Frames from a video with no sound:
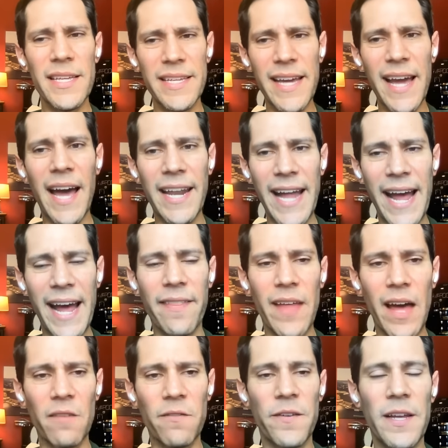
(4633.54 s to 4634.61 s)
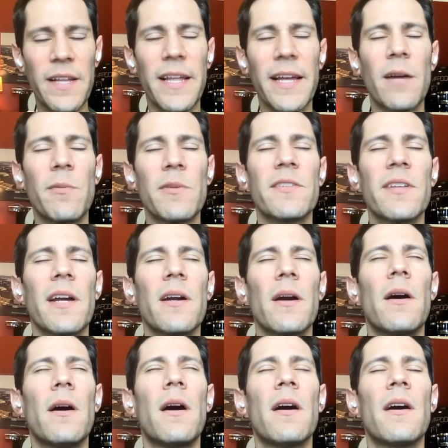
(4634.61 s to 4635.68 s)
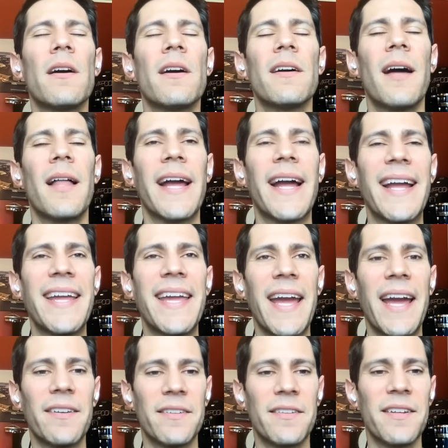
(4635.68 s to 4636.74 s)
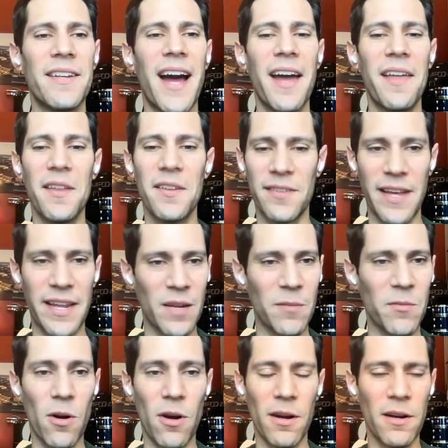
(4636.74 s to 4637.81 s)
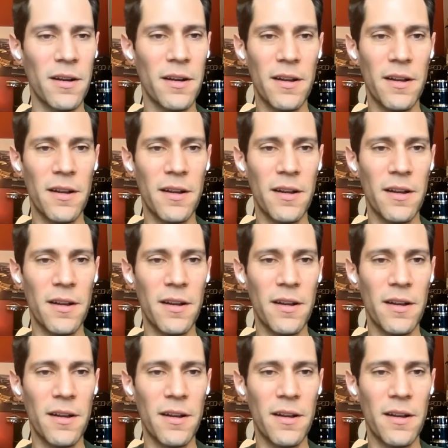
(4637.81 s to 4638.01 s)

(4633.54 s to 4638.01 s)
Yeah, I'd had that feeling. It was like, oh, like I can't deny this anymore.